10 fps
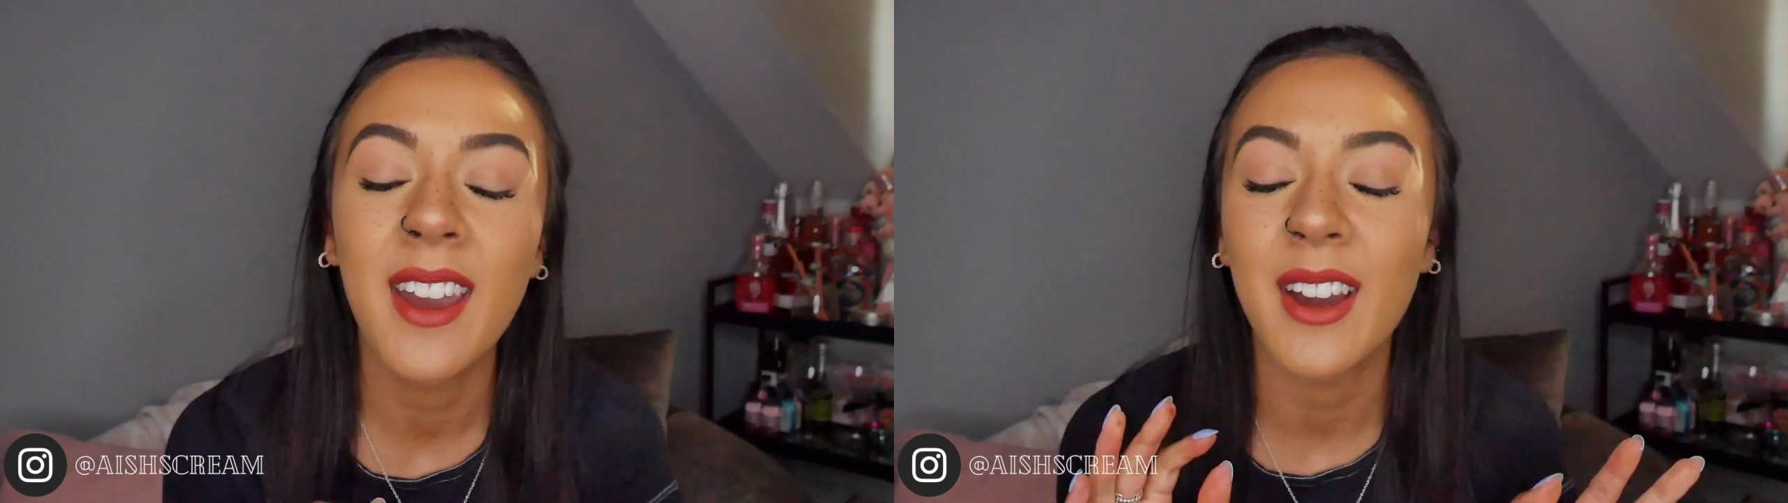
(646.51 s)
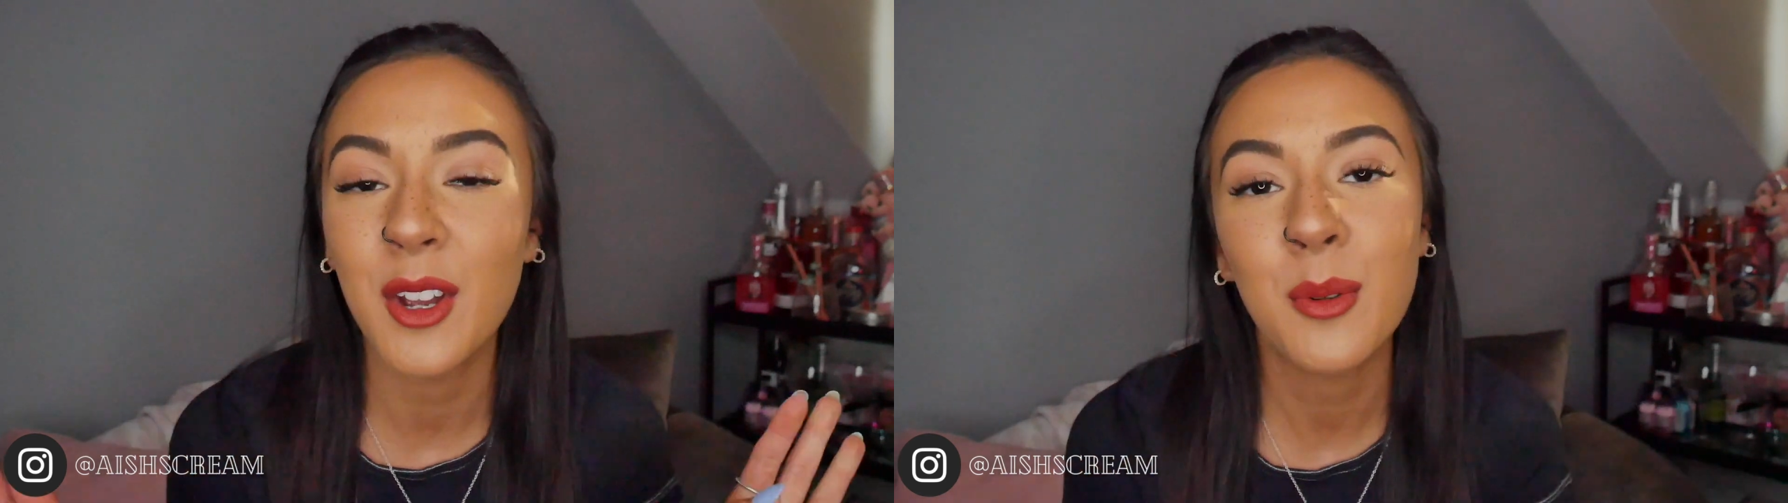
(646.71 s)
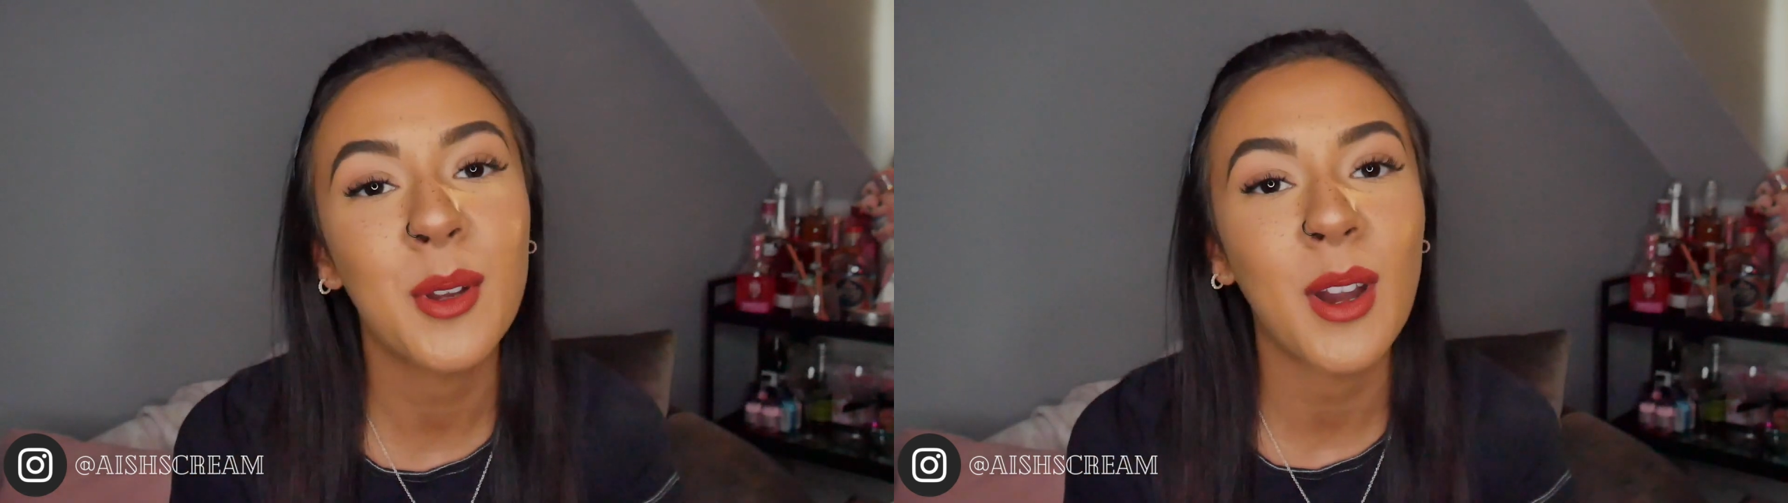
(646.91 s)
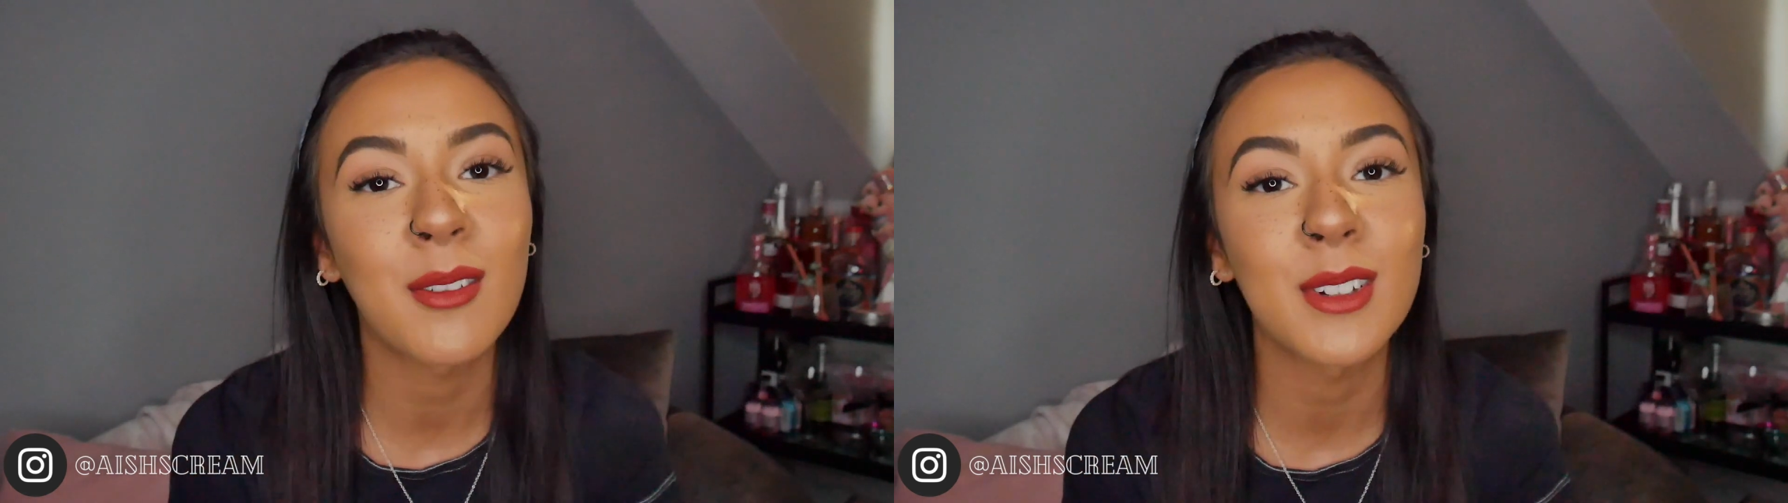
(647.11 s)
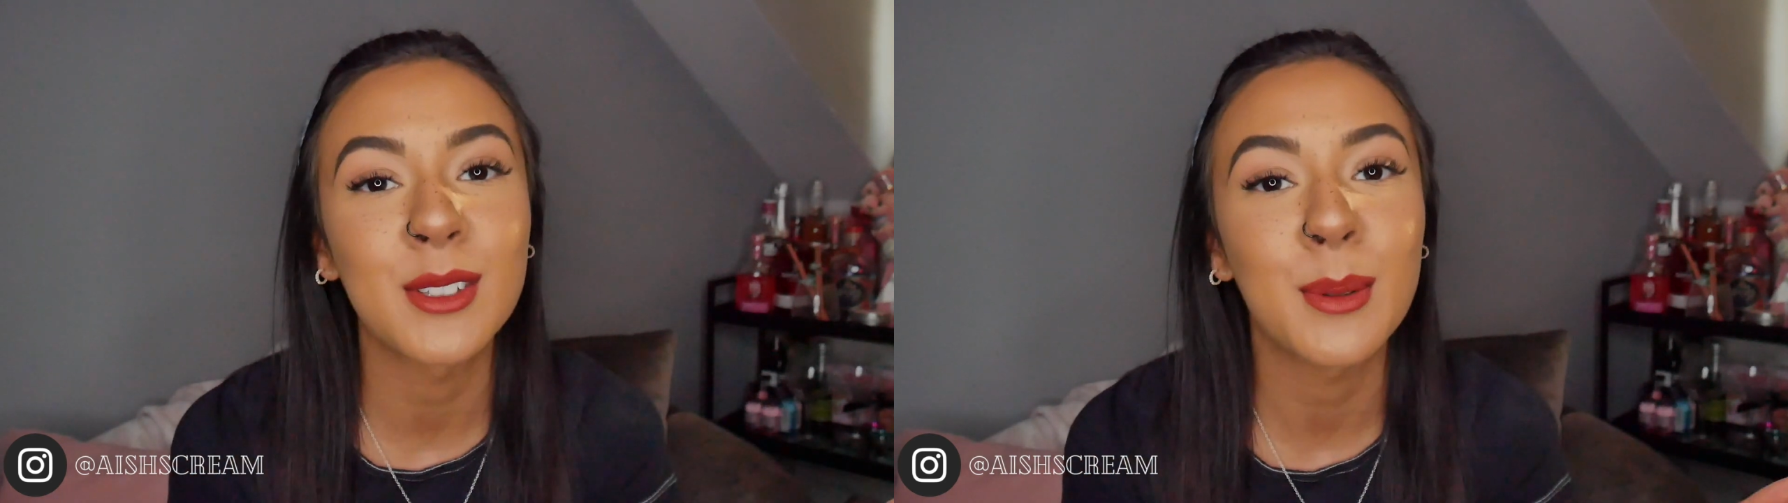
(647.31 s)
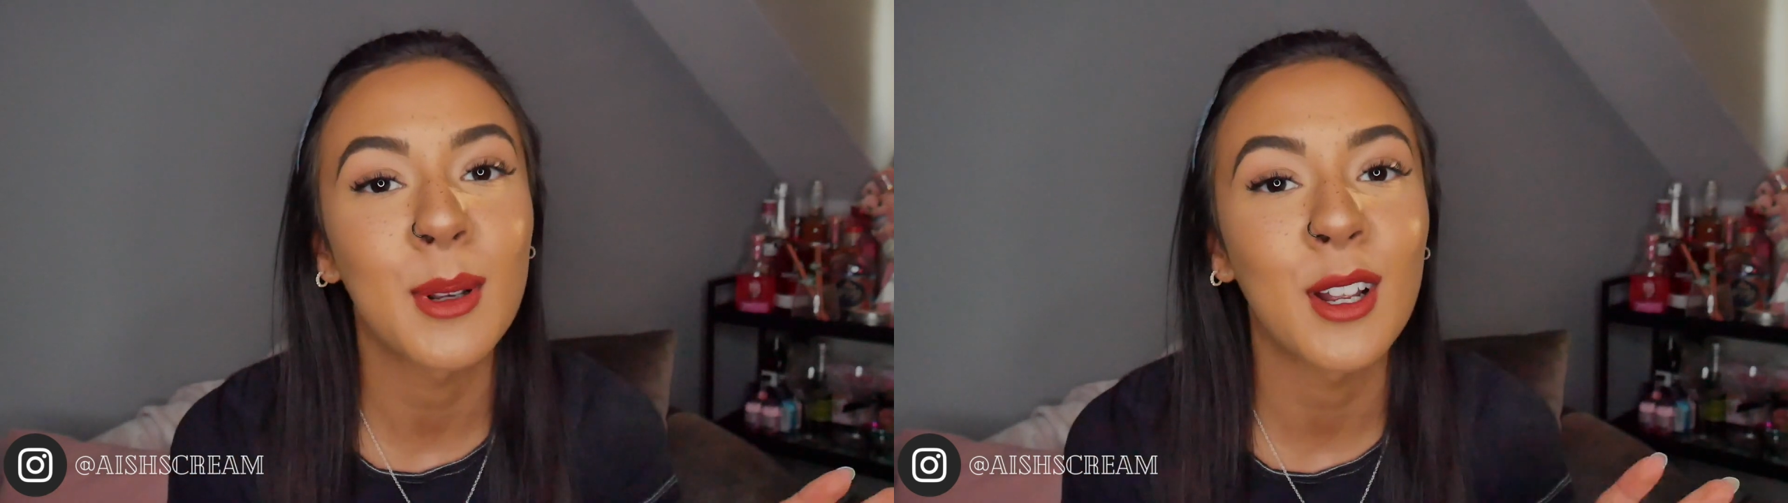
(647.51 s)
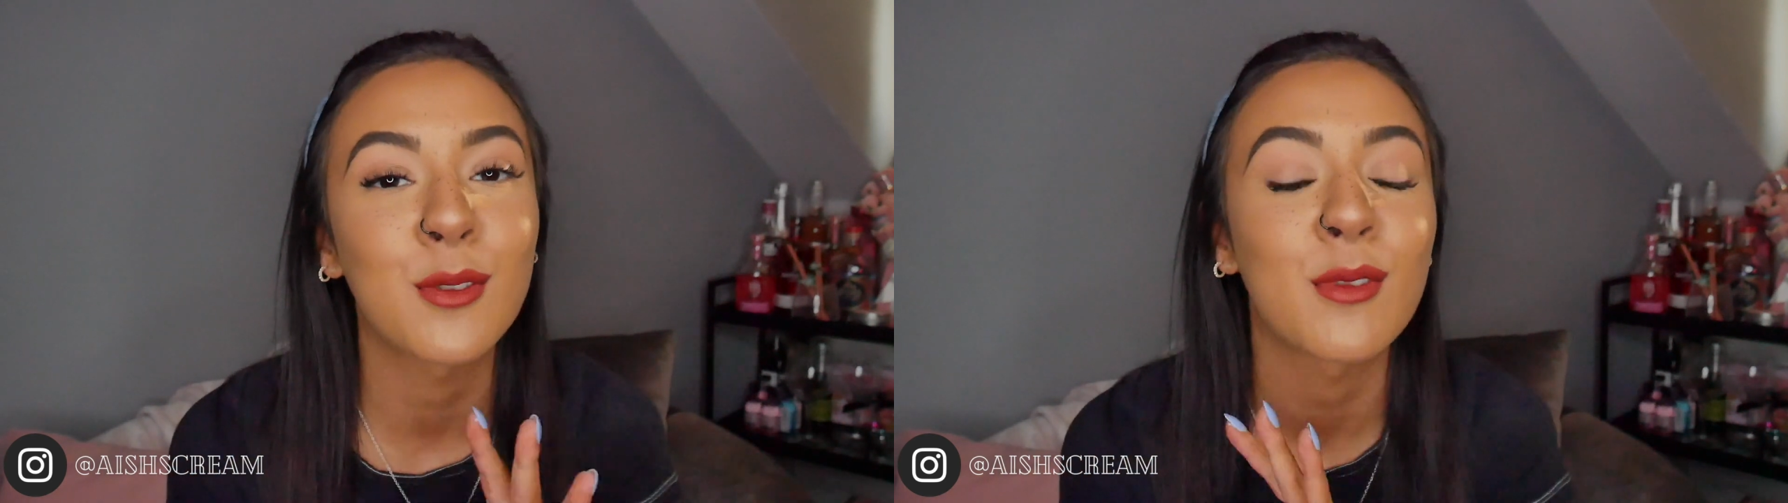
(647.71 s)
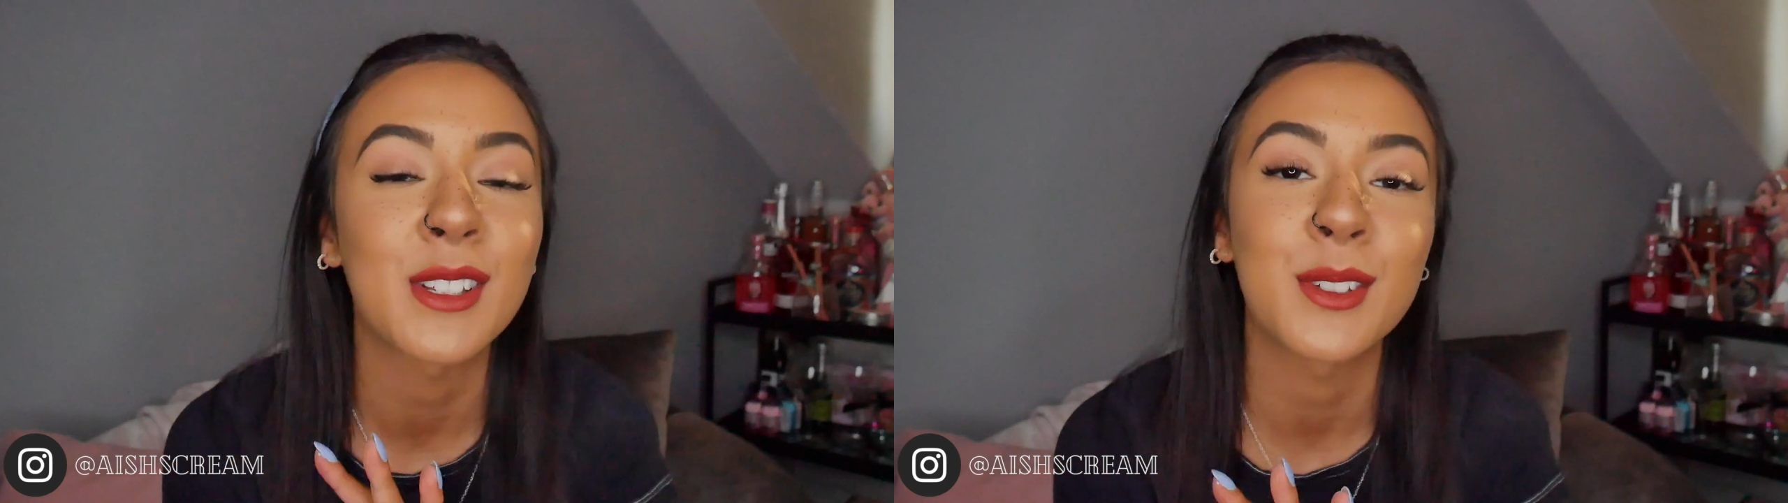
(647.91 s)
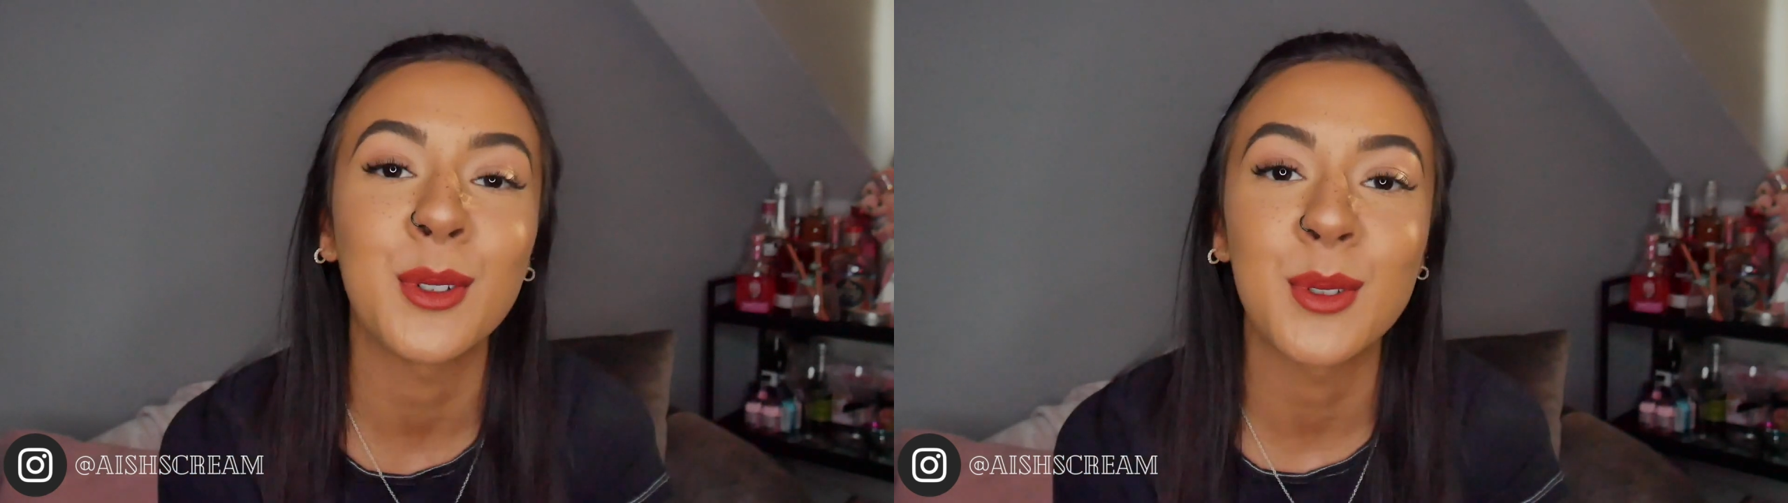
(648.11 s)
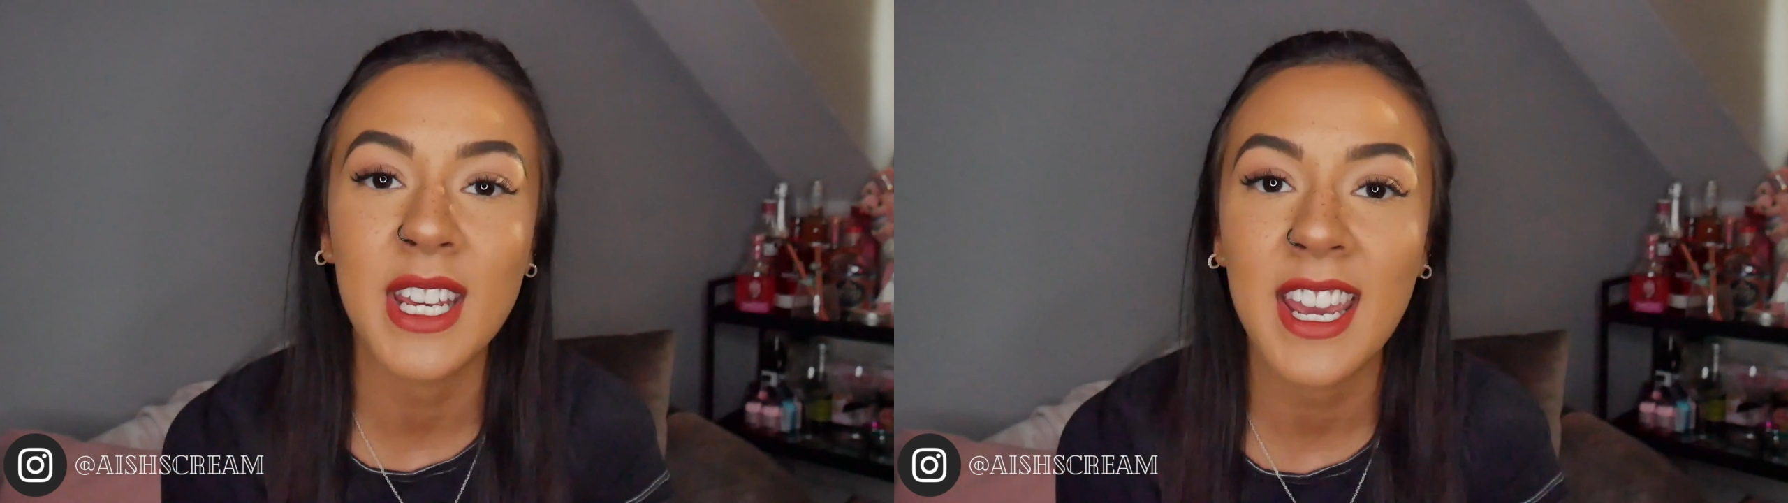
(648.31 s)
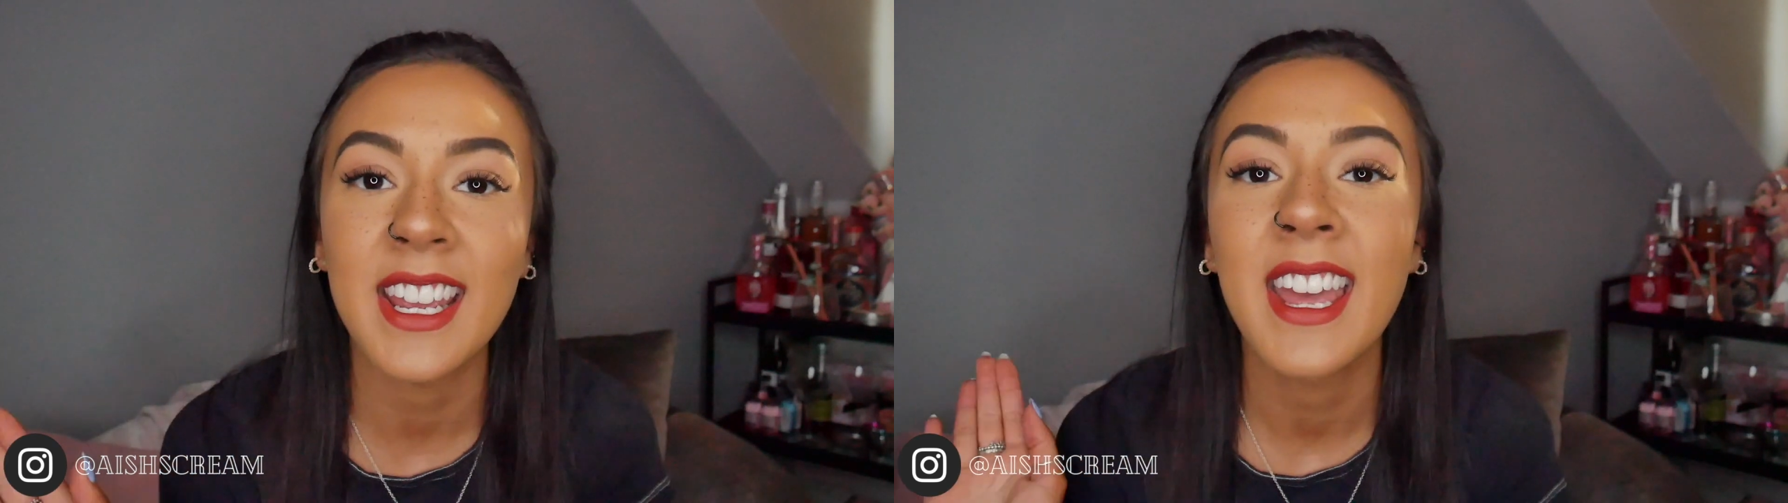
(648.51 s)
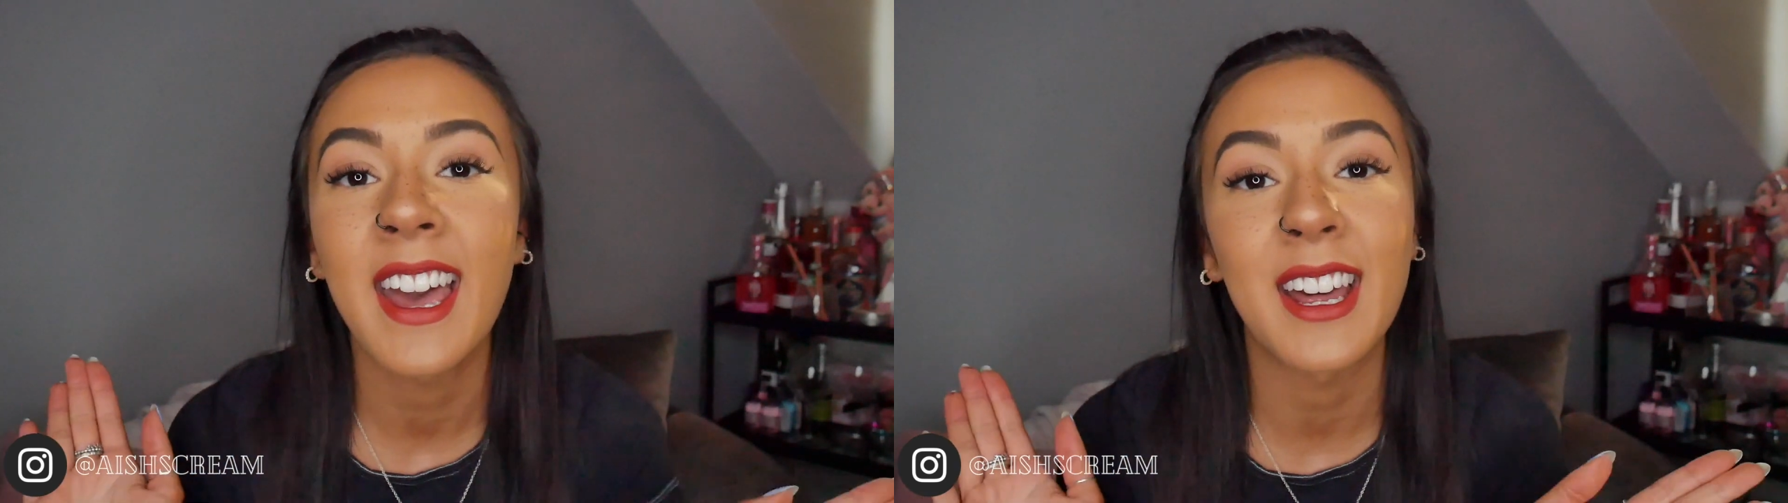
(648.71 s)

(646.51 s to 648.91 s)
I hope you have a super lush rest of your day